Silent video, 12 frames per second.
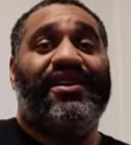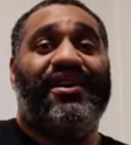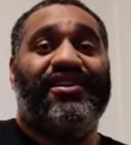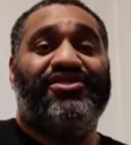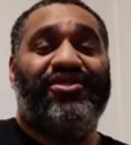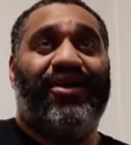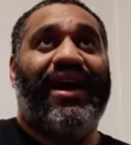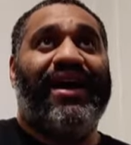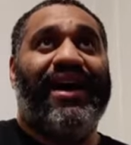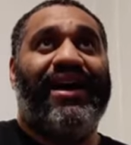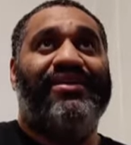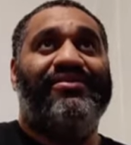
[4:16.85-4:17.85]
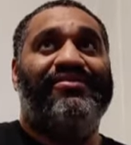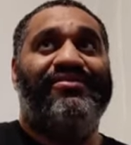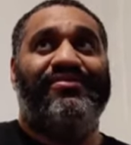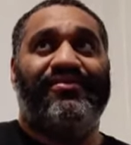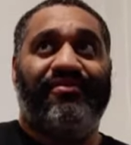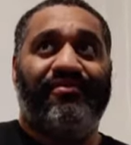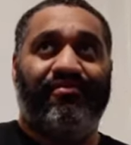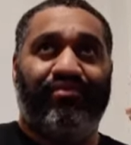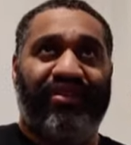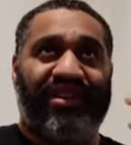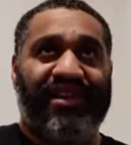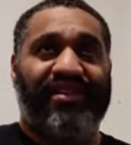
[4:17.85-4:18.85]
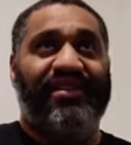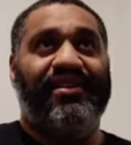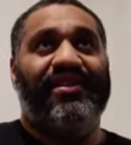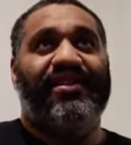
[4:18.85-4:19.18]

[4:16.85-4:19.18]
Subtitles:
So I kind of predicted